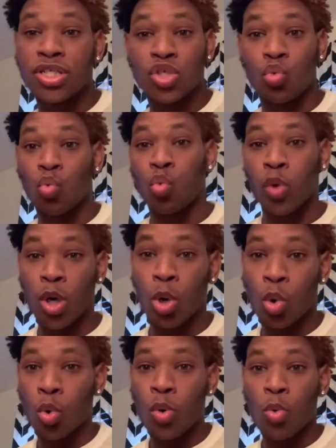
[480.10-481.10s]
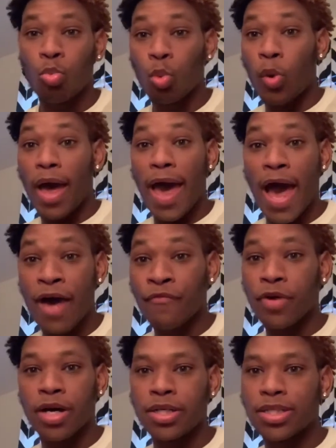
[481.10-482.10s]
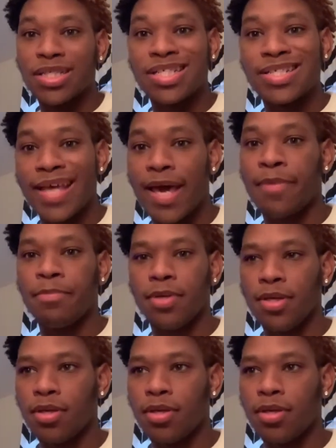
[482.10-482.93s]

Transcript: world will ever understand me.